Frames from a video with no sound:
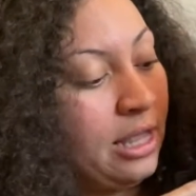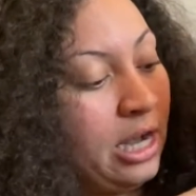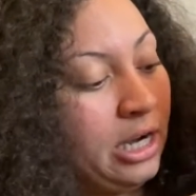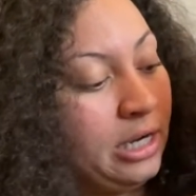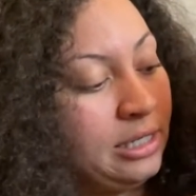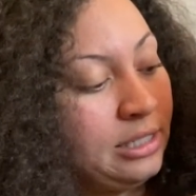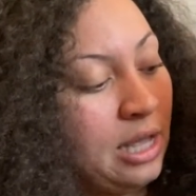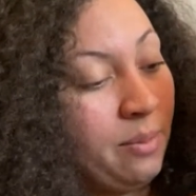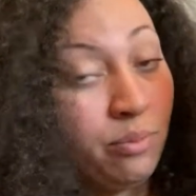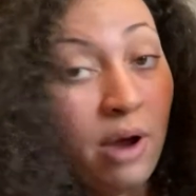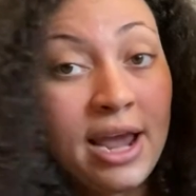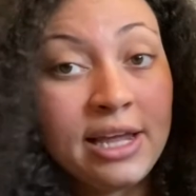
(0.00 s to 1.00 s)
There's a
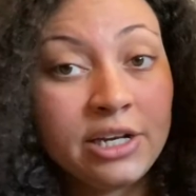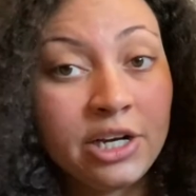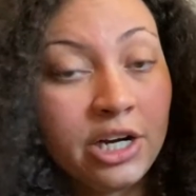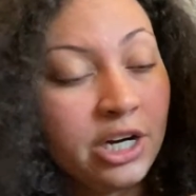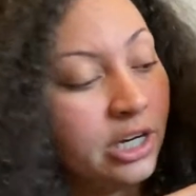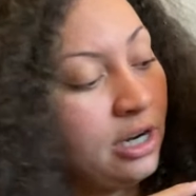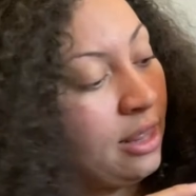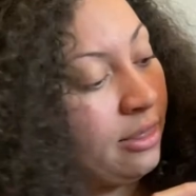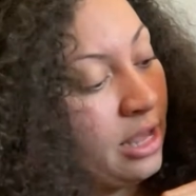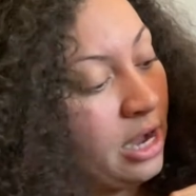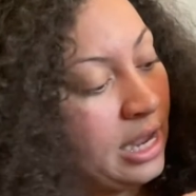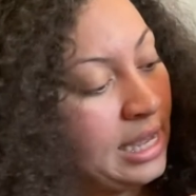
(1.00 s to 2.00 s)
brightener,
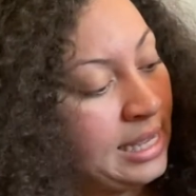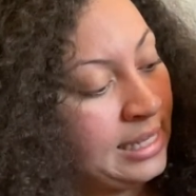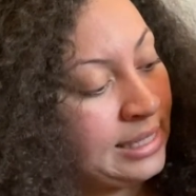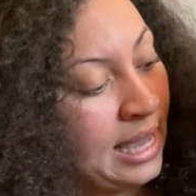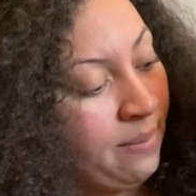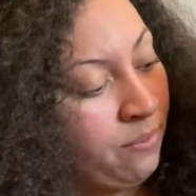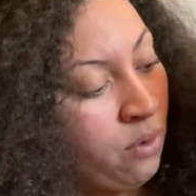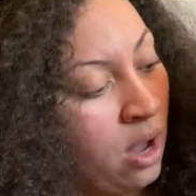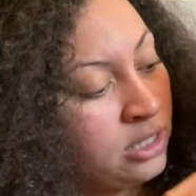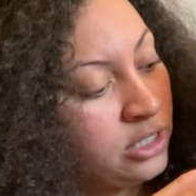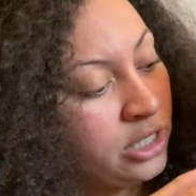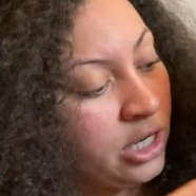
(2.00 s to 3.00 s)
there is a
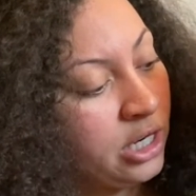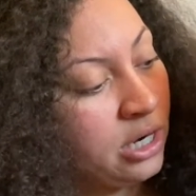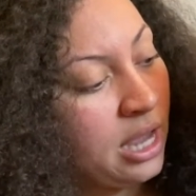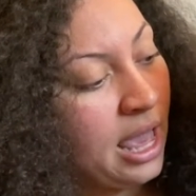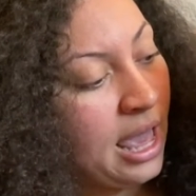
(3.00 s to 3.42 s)
bronzer,